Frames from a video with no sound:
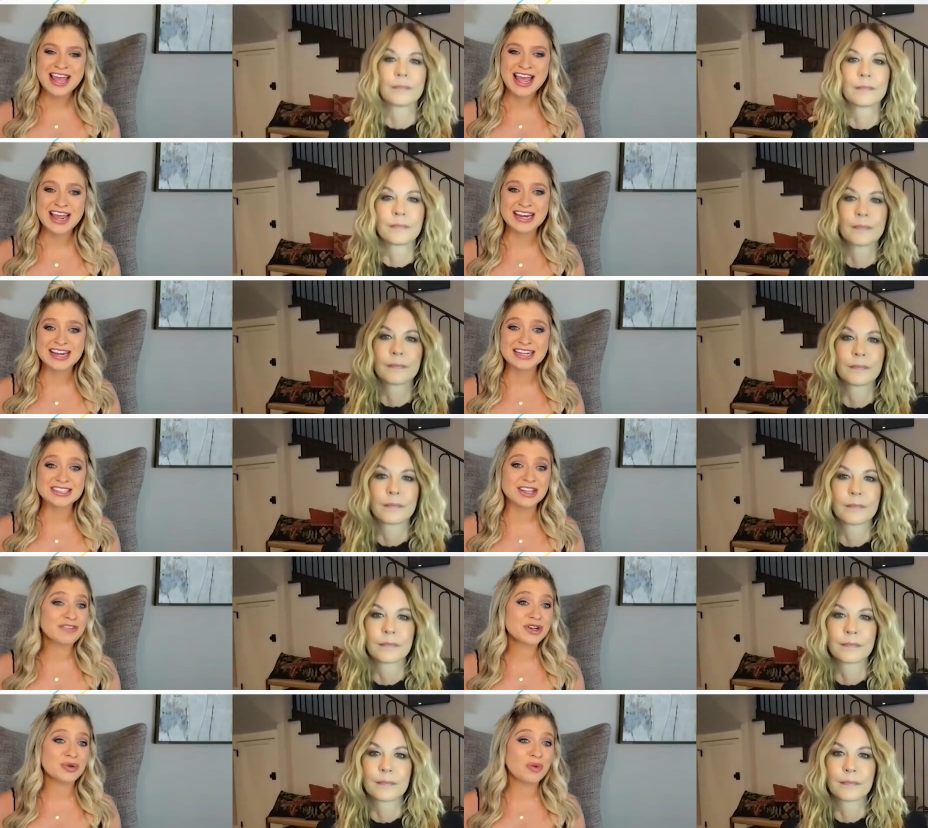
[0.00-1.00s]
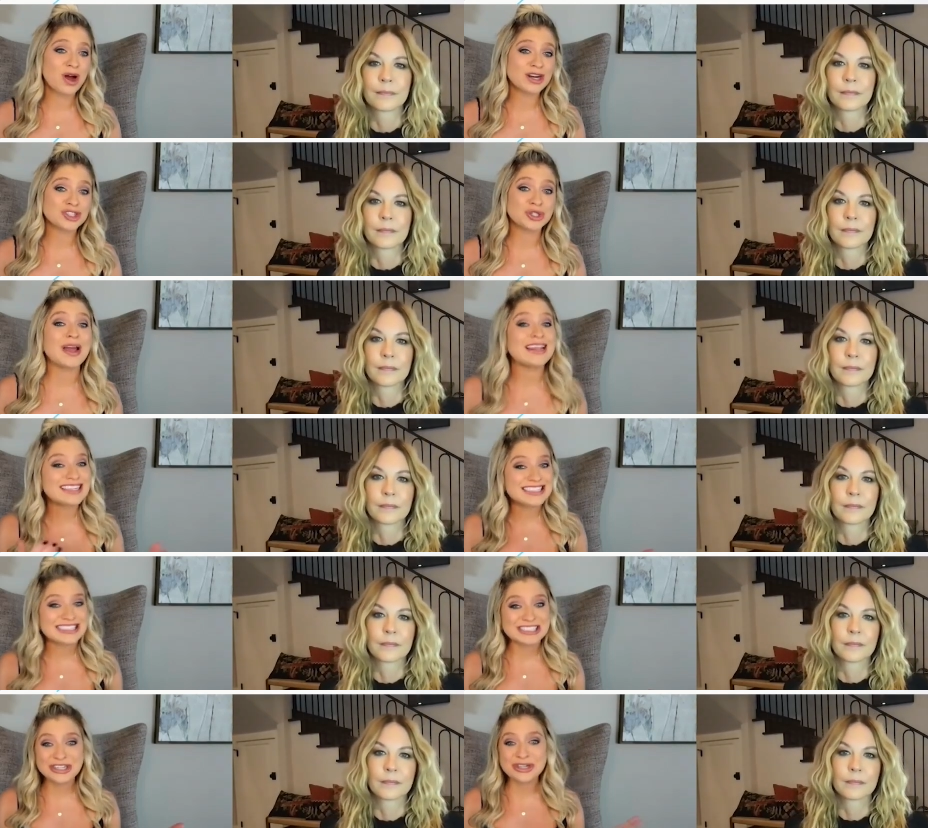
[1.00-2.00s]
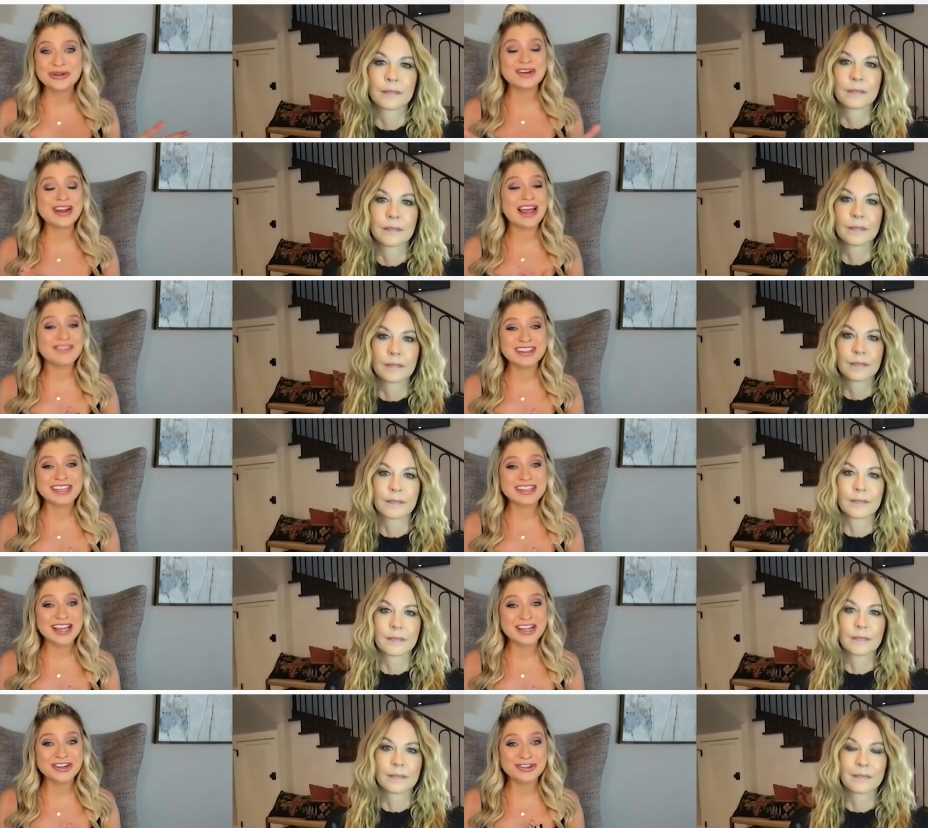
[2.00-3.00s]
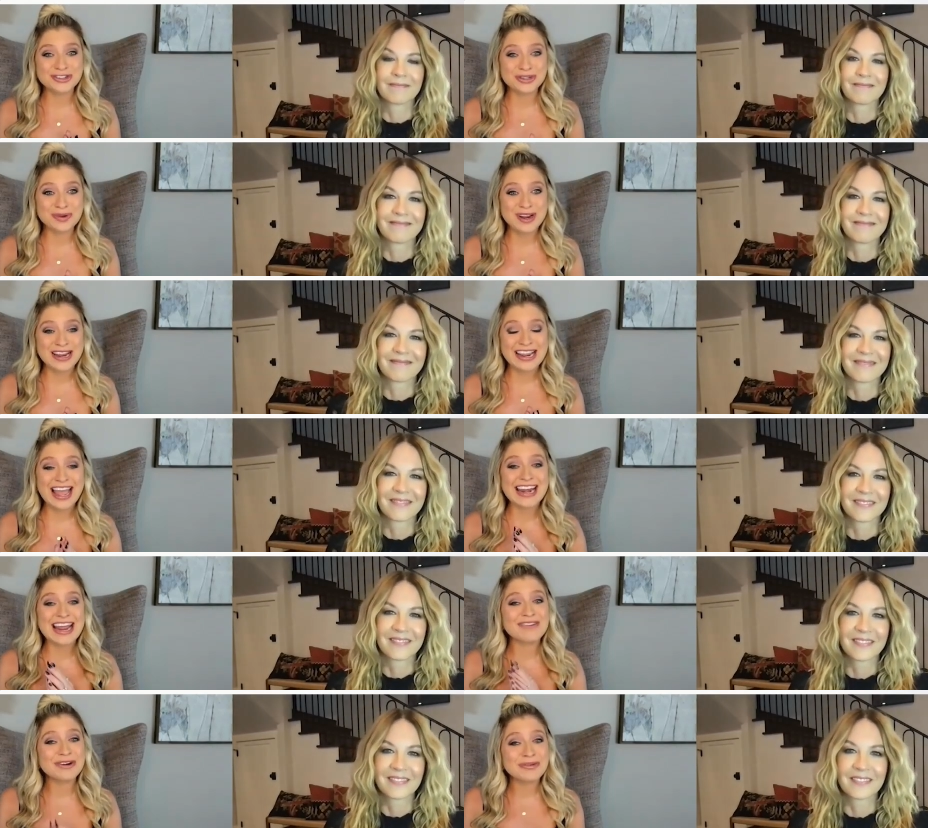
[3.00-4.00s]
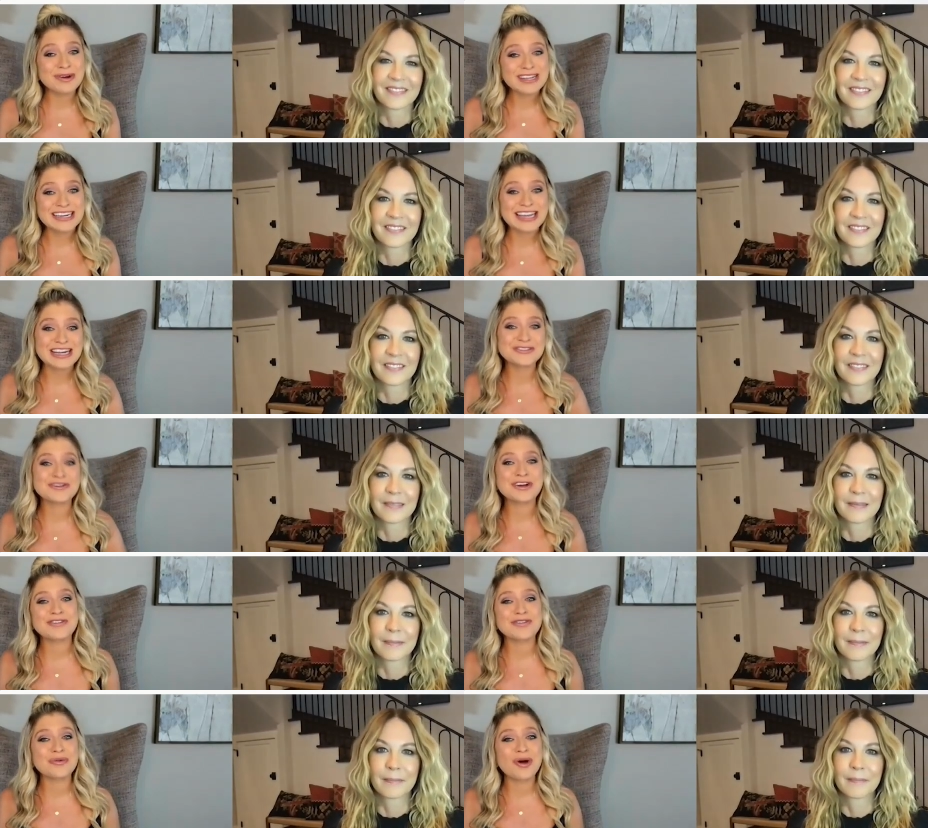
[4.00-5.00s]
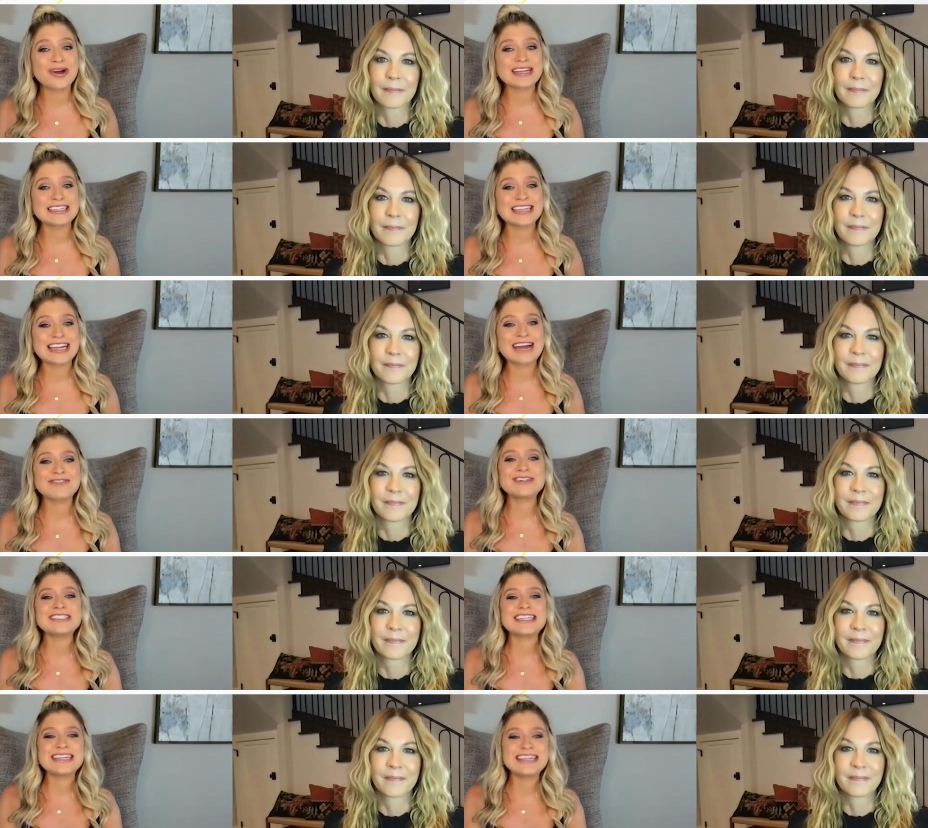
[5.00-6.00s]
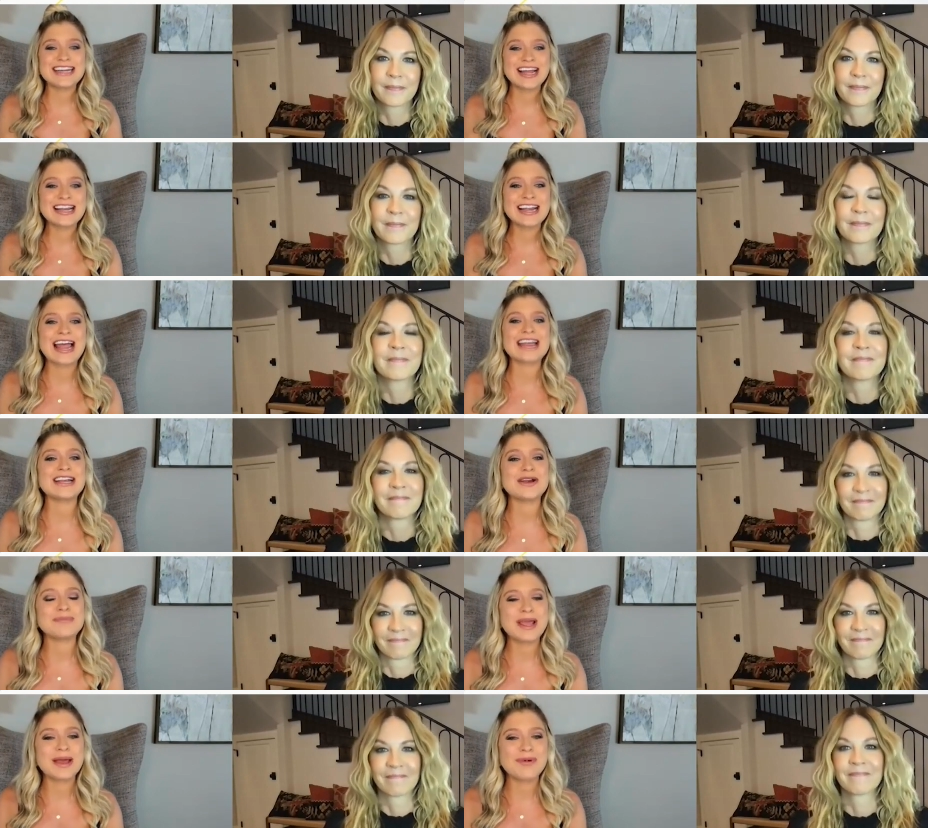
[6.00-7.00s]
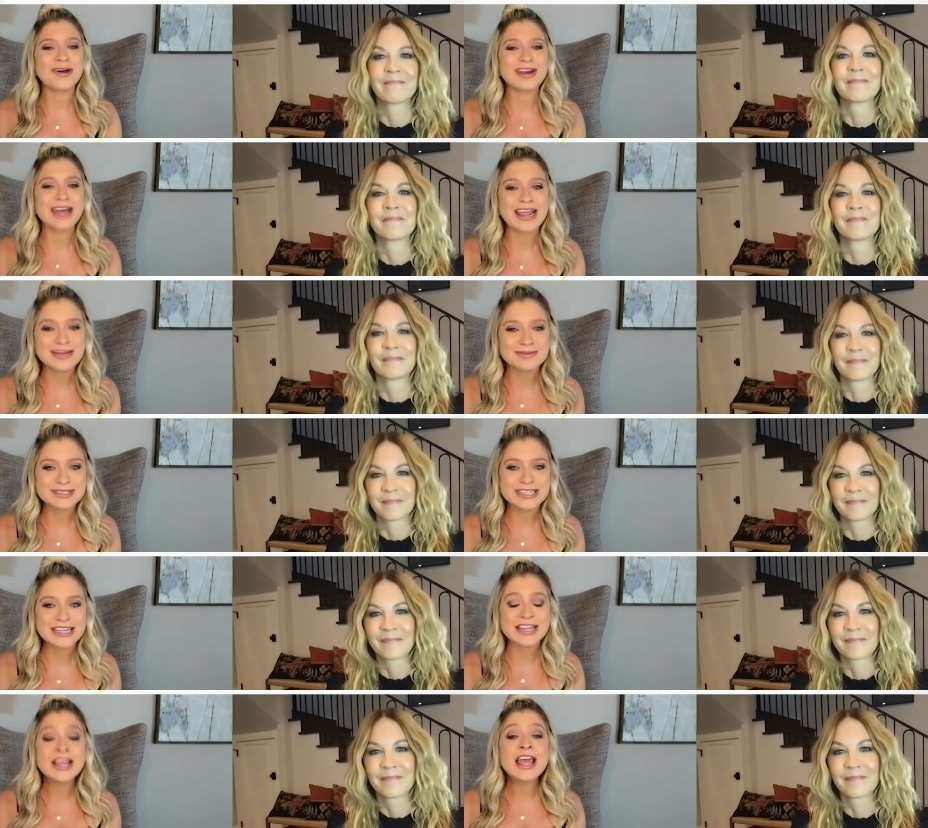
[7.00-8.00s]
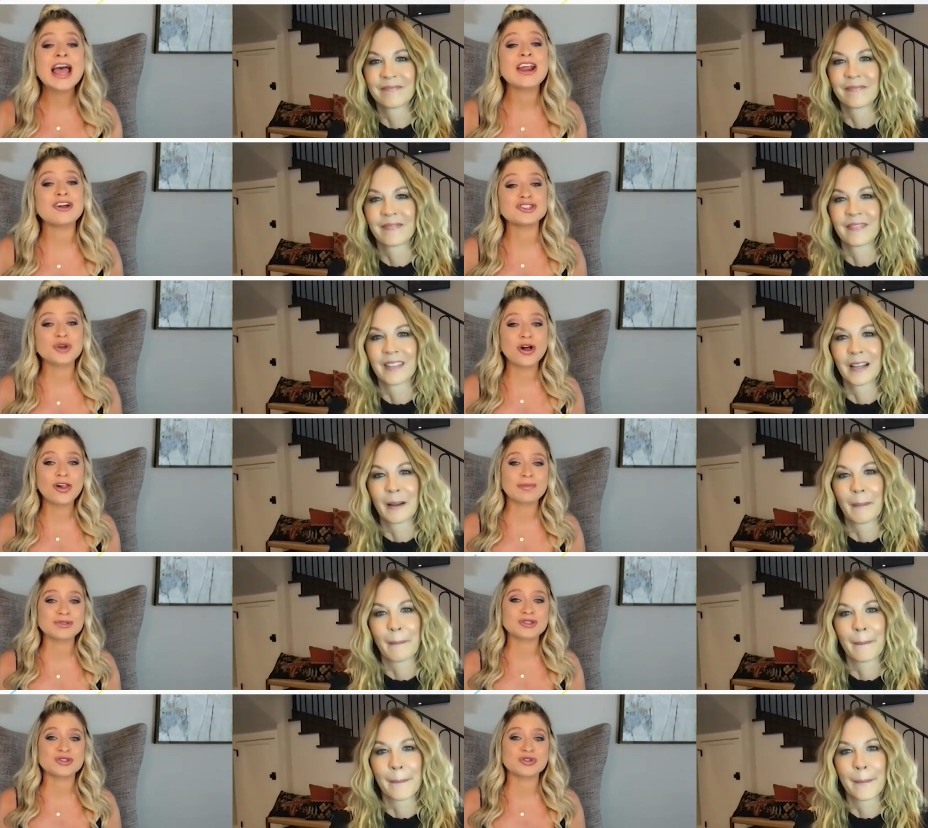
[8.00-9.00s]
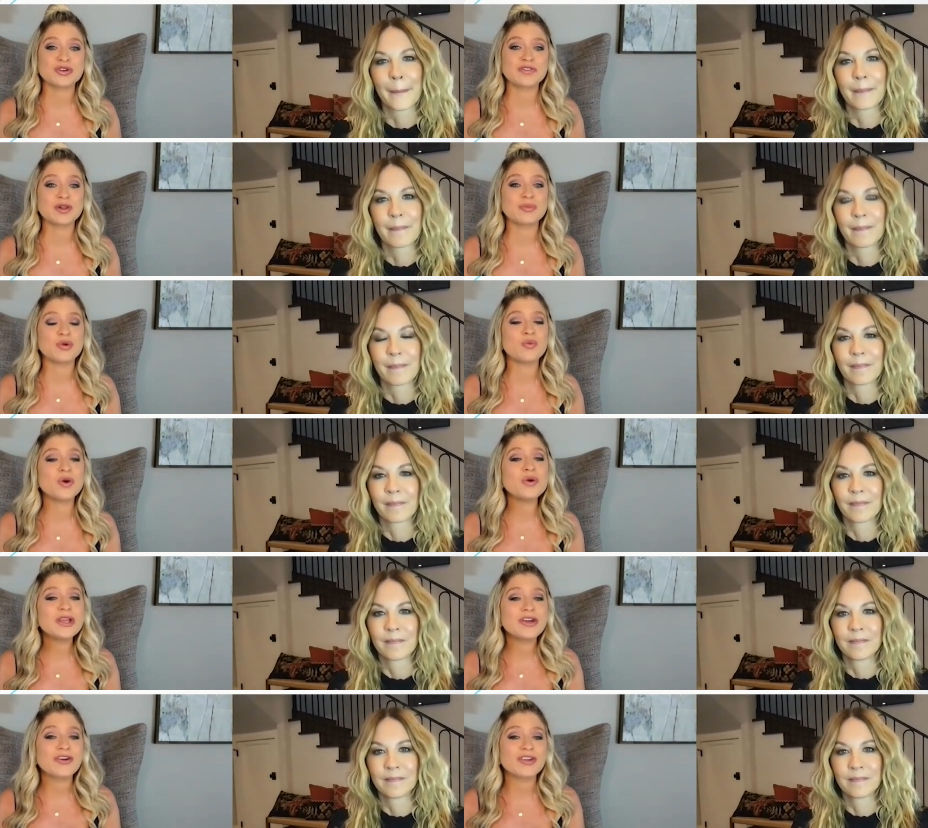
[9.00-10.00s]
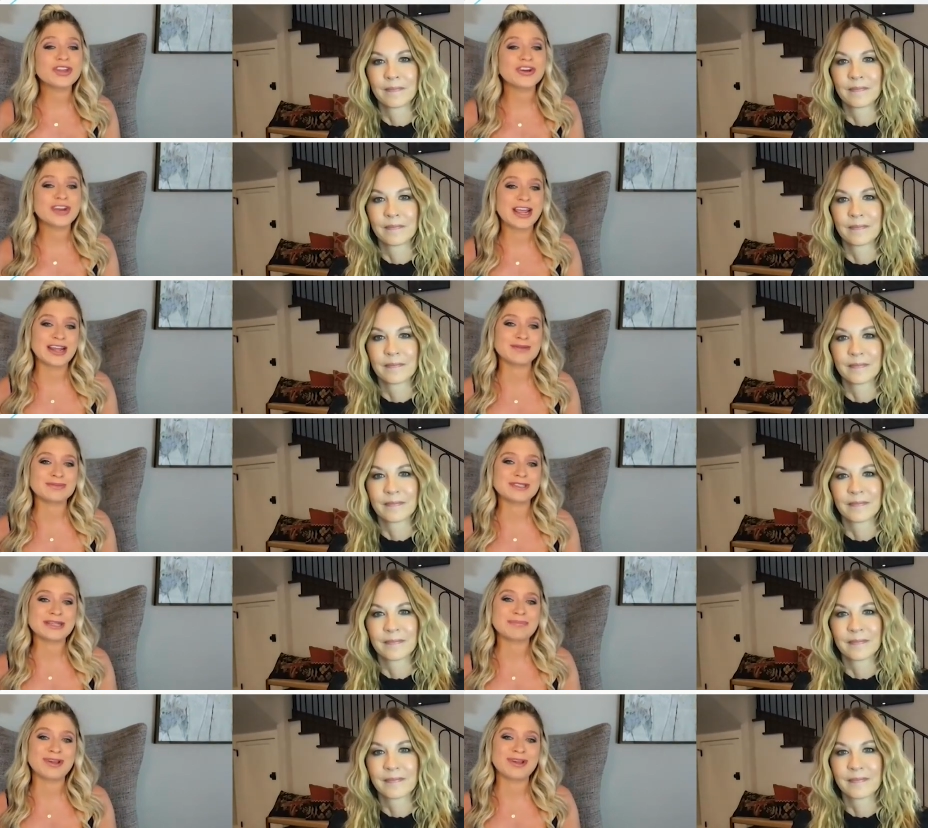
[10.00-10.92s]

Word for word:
Speaker 1: And it's lovely to watch you and listen to you and everything that you're doing. And everyone can catch Fear of the Walking Dead every Sunday night at 9 p.m. on AMC. And also all episodes are available one week early on AMC